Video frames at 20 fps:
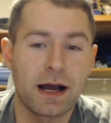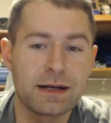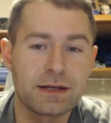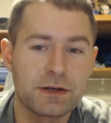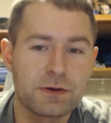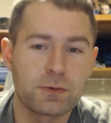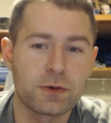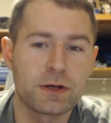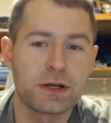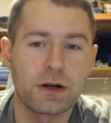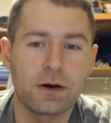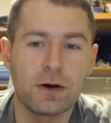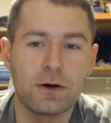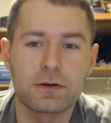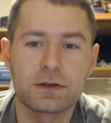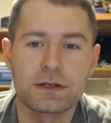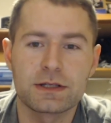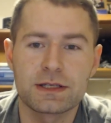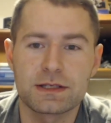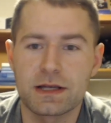I didn't read
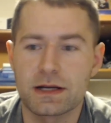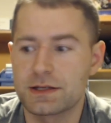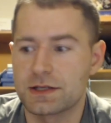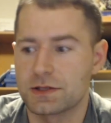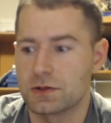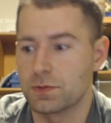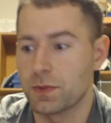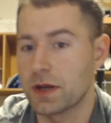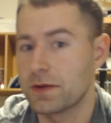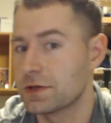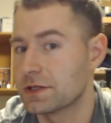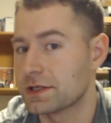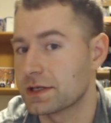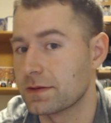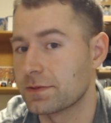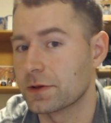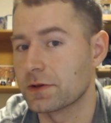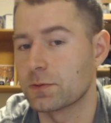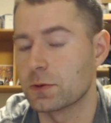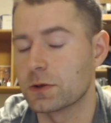all the studies, so maybe
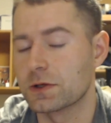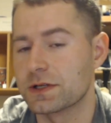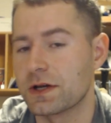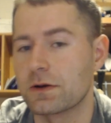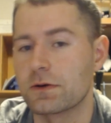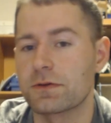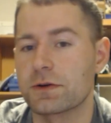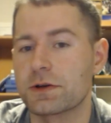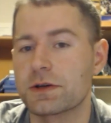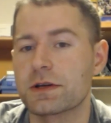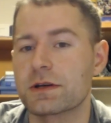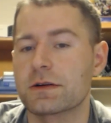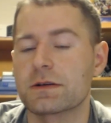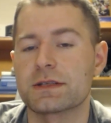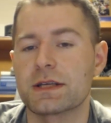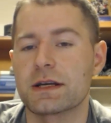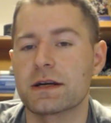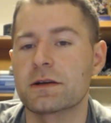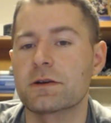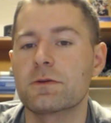some of them were done over
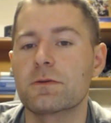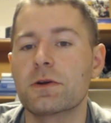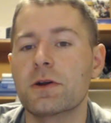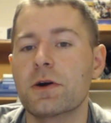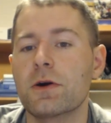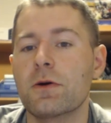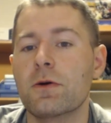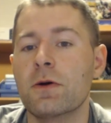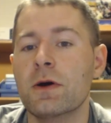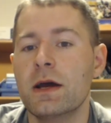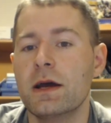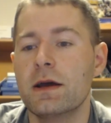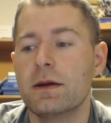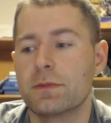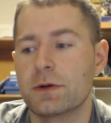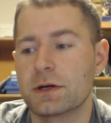years. I don't know.